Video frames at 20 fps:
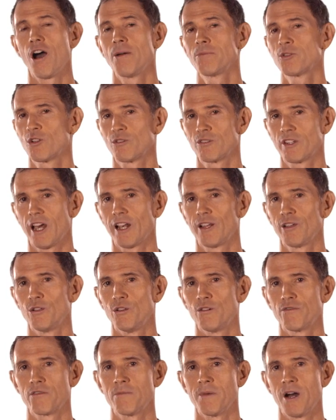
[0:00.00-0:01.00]
I'm John
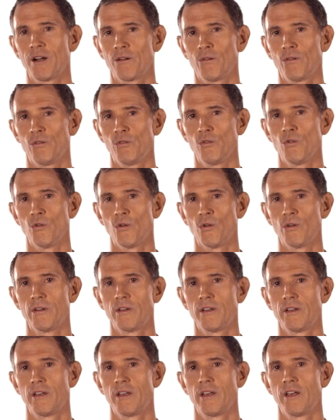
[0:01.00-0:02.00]
Gallagher from Argon Law,
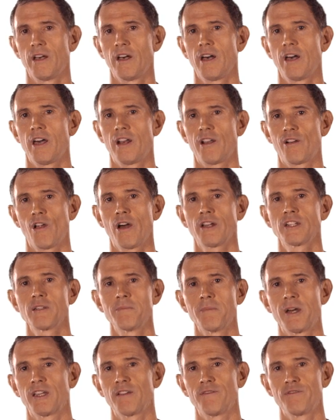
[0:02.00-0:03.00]
and I'd like
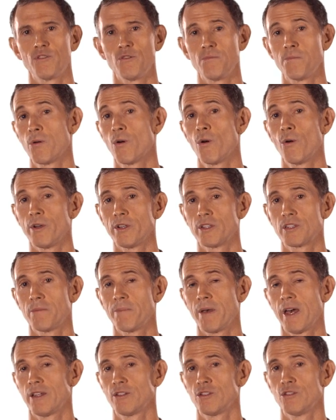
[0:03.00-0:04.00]
to make a few points
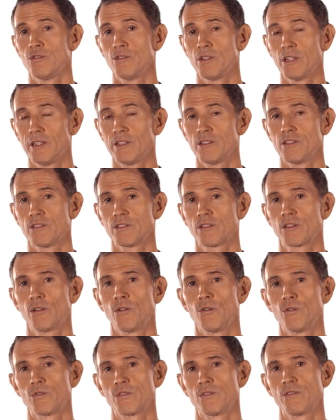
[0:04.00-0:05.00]
about due diligence
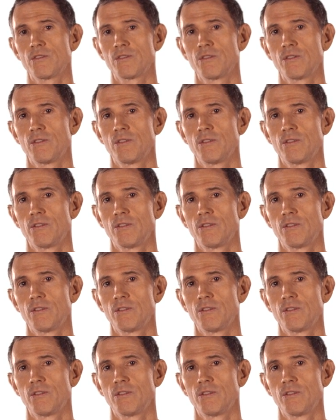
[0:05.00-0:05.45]
clauses.